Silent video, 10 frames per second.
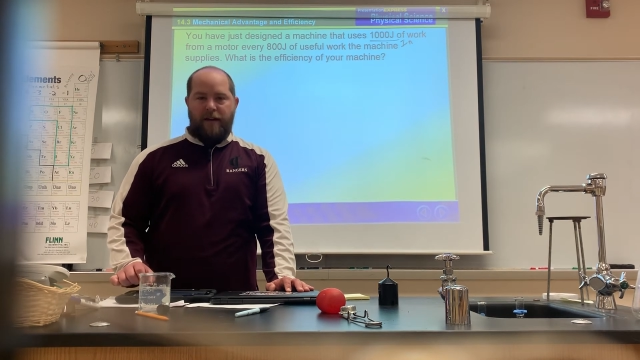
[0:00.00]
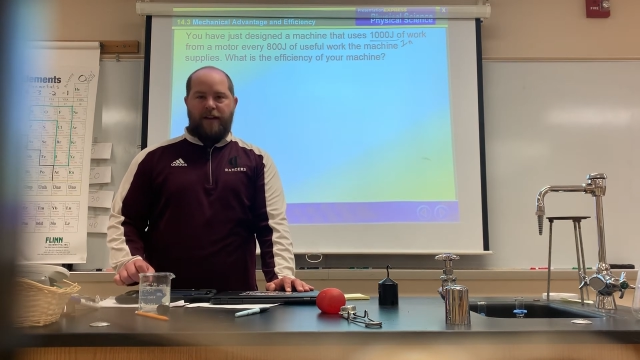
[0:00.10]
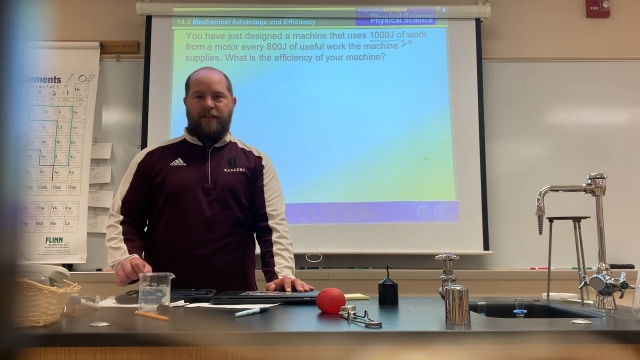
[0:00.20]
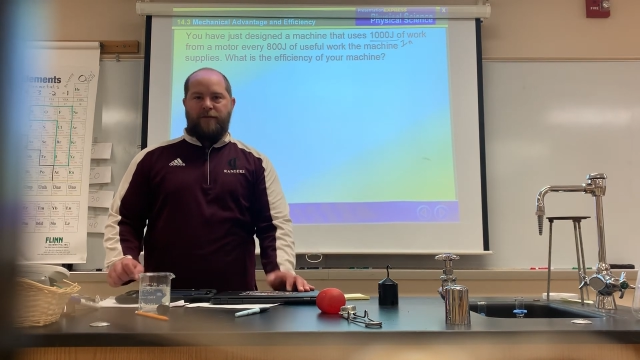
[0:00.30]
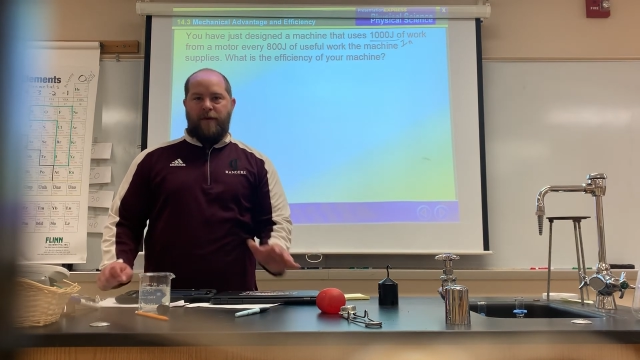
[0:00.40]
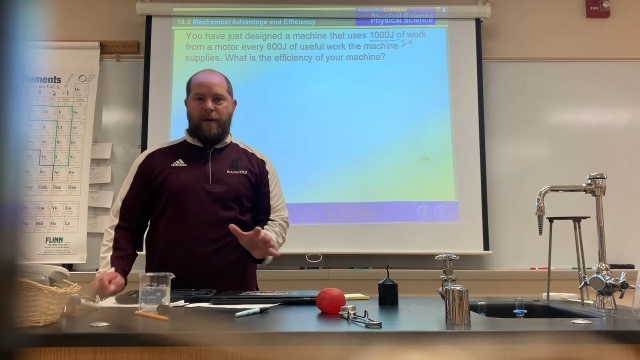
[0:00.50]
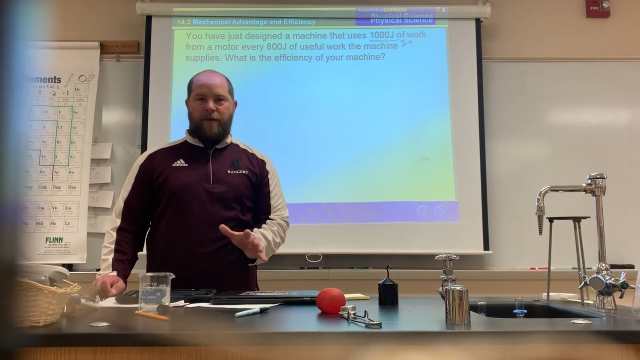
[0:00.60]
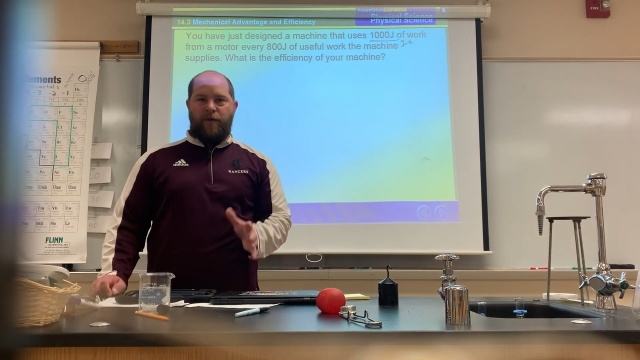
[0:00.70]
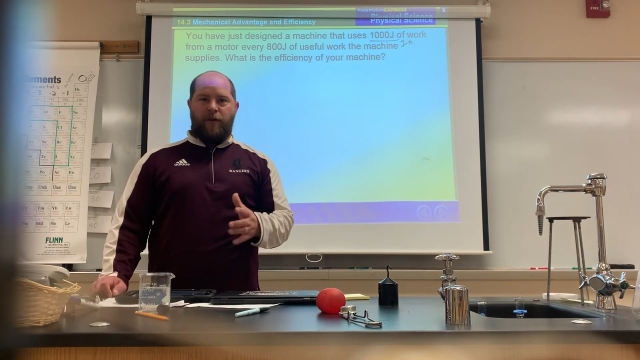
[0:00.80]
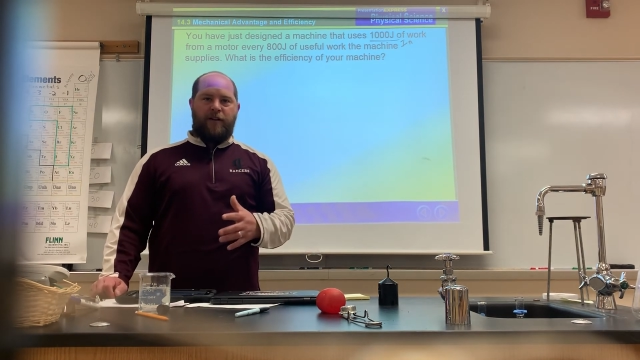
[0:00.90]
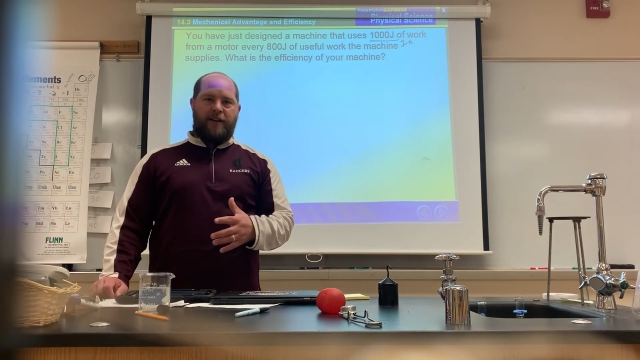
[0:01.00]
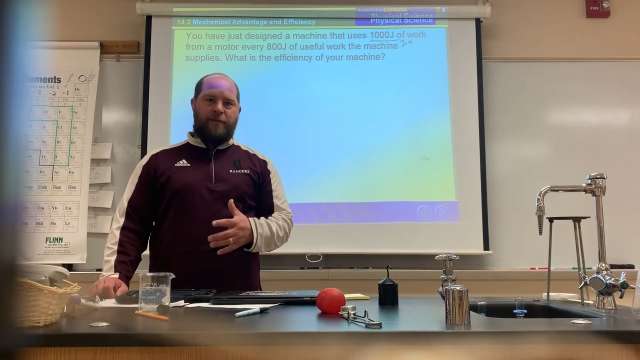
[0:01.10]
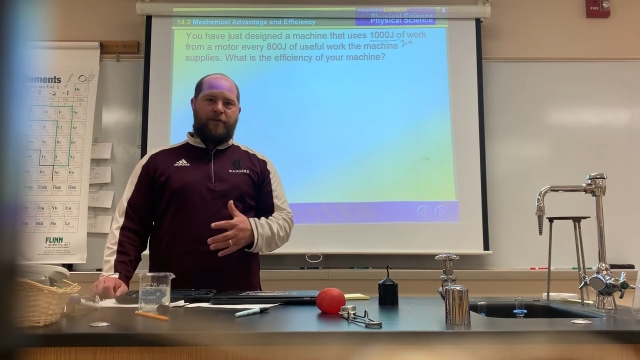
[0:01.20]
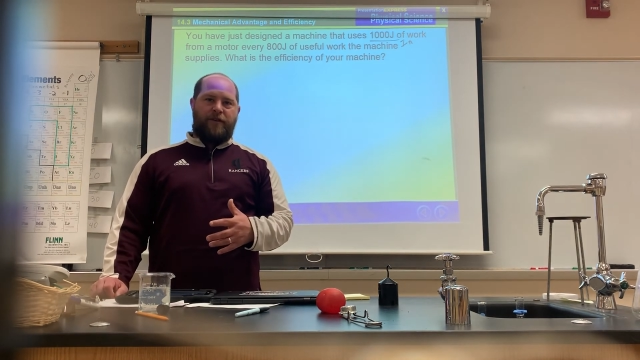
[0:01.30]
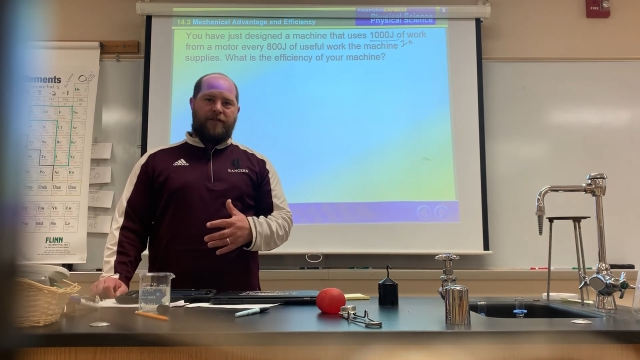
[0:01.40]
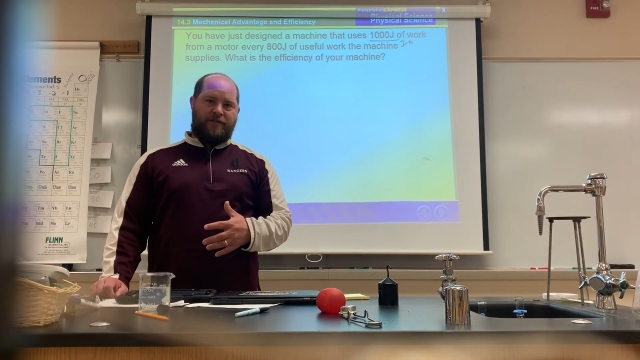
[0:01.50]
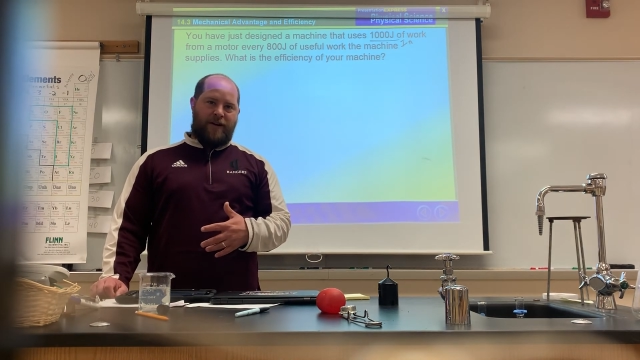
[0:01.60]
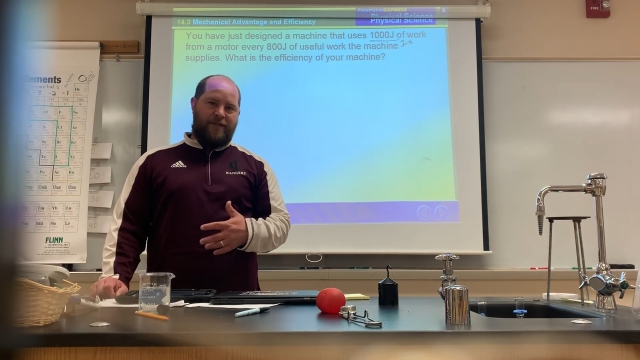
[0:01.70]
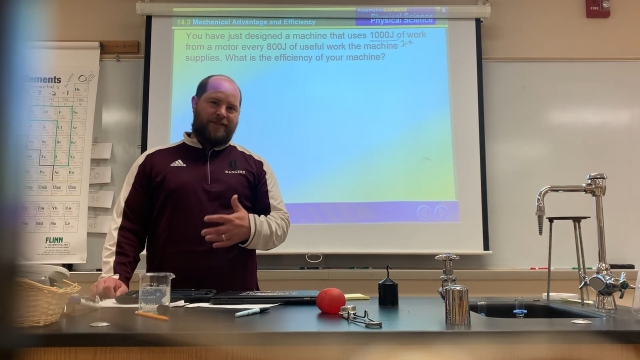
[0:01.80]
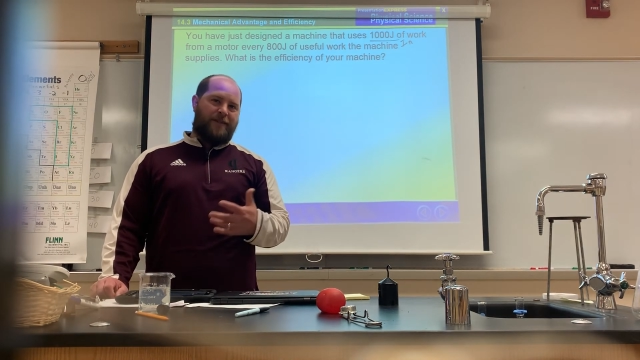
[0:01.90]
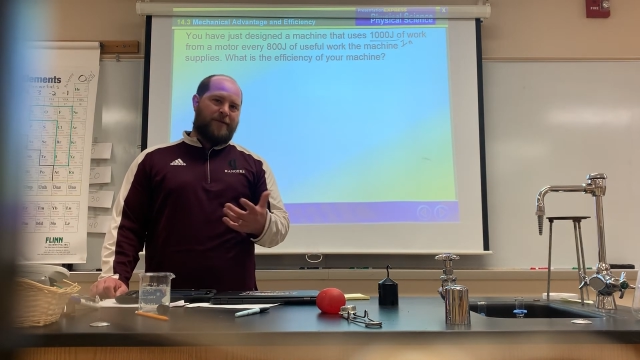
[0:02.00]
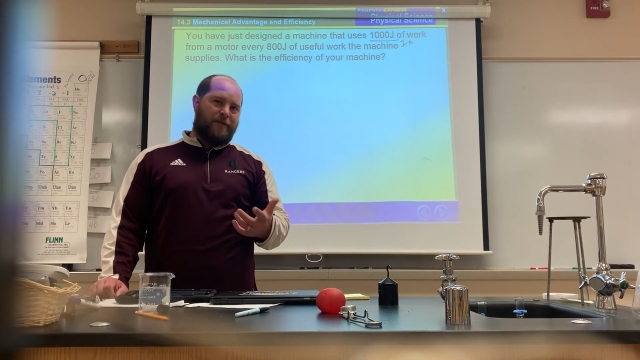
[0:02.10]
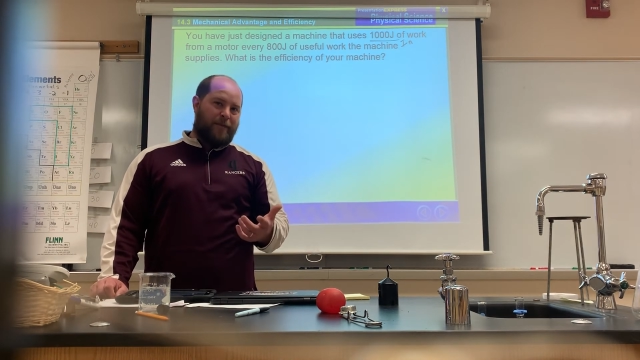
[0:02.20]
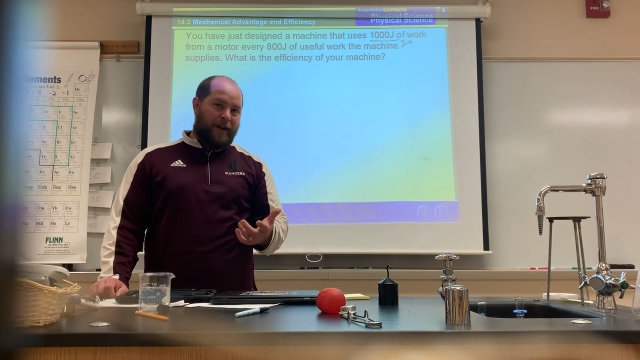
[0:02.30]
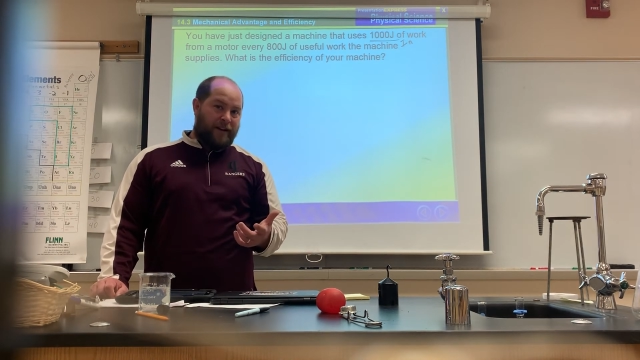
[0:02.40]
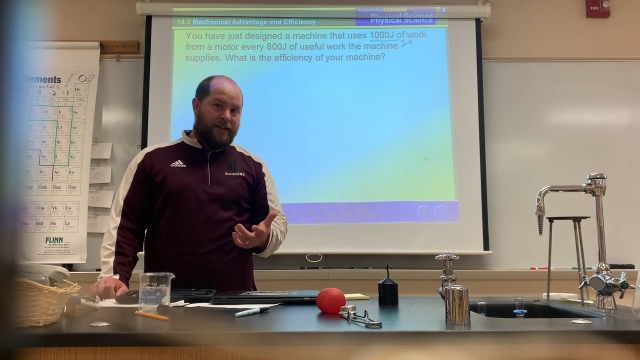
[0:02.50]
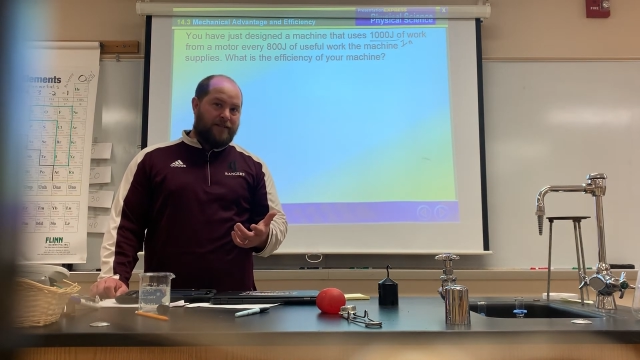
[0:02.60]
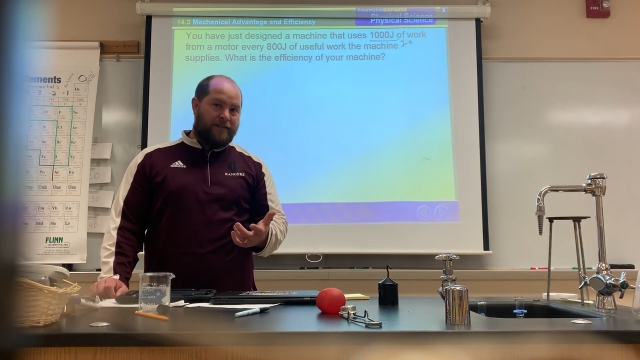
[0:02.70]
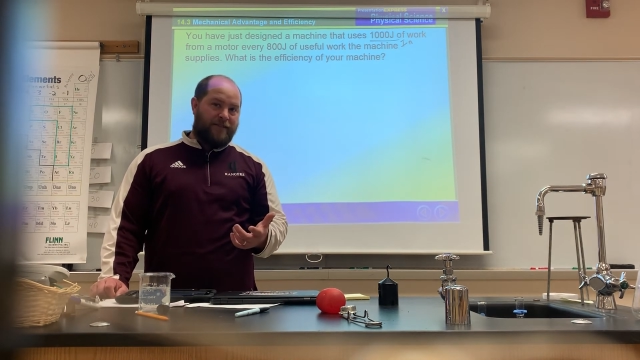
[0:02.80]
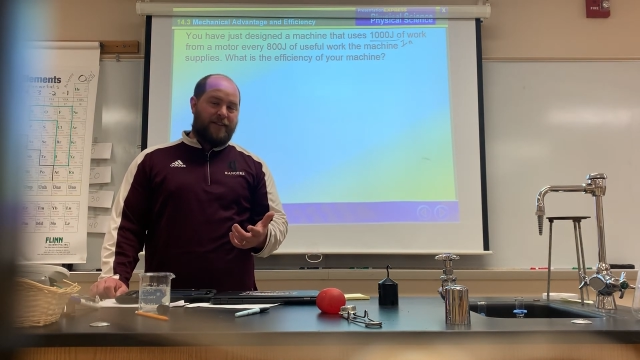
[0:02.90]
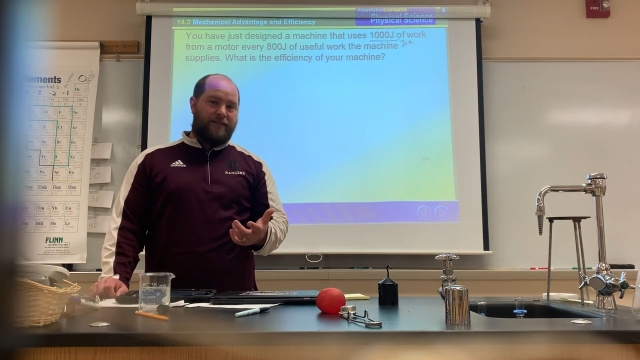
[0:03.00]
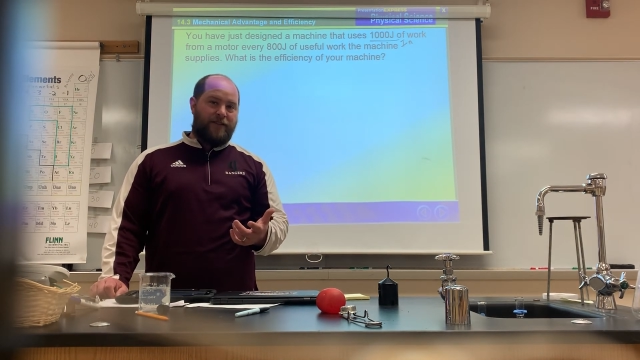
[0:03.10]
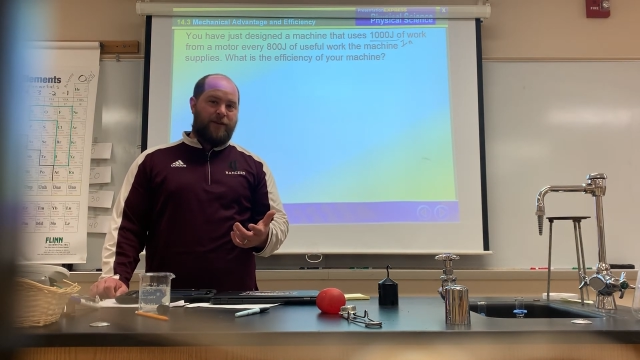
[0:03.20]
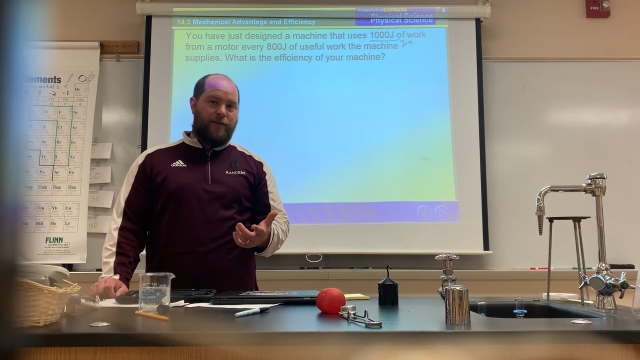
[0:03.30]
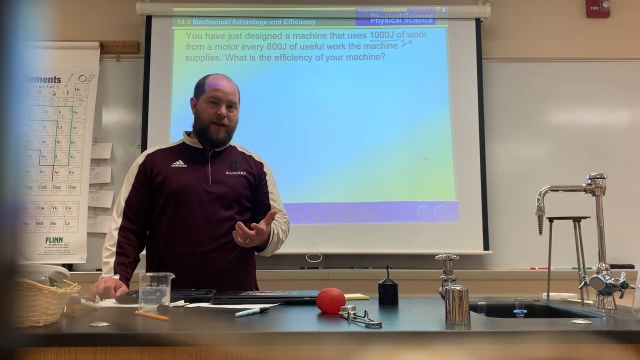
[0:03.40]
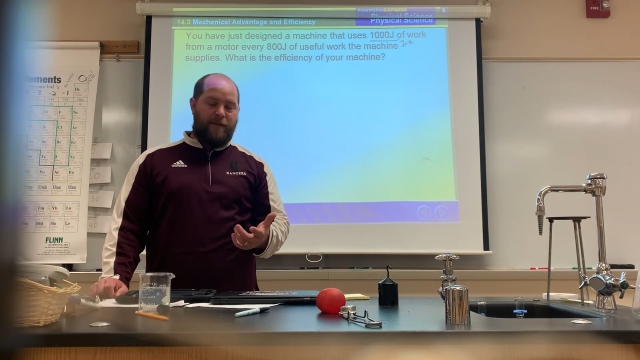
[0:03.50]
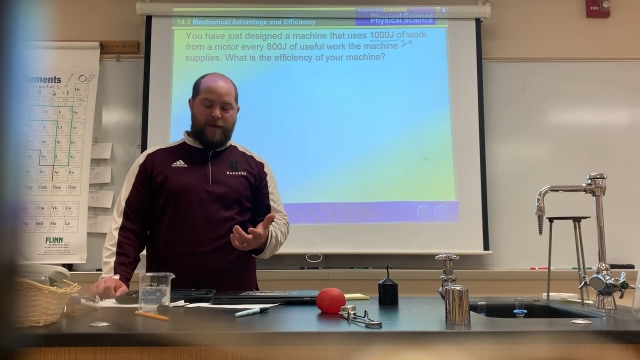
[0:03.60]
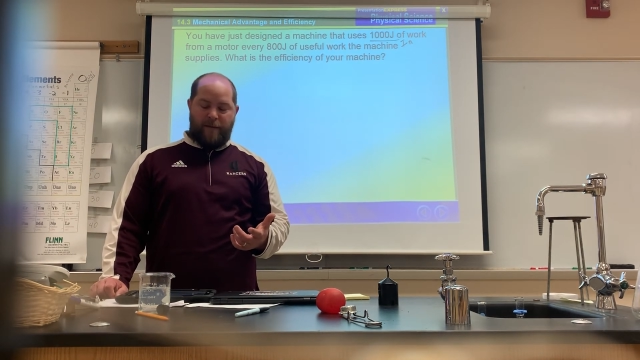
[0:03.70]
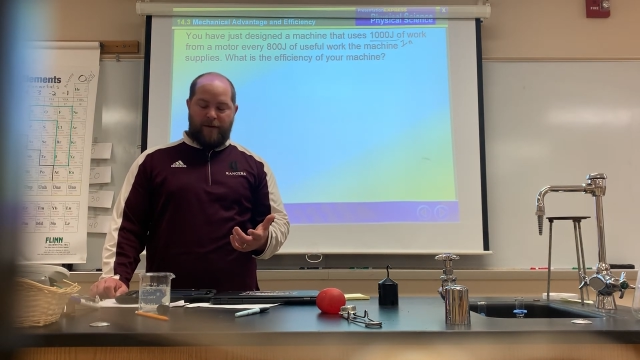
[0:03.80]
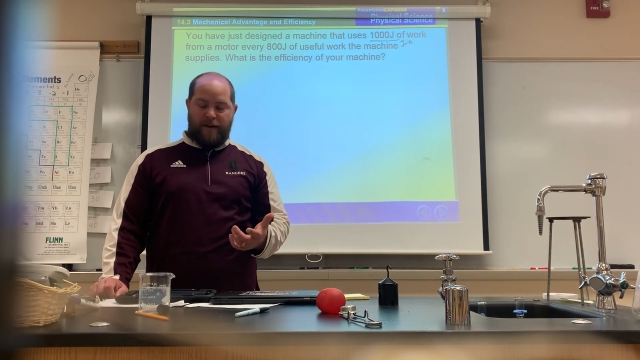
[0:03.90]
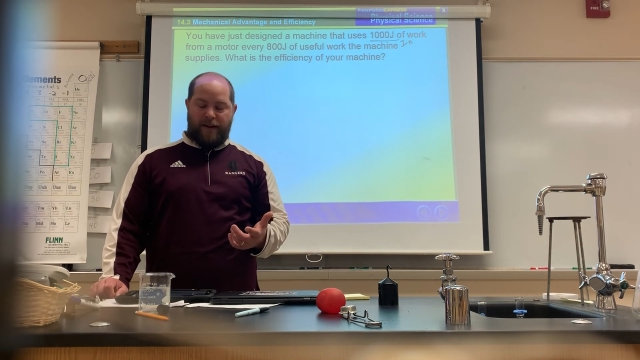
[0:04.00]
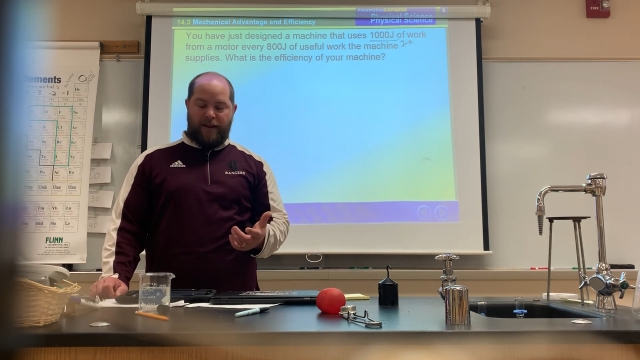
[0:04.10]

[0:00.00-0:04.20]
Because remember, the work input is always going to be bigger, so that's a good way of remembering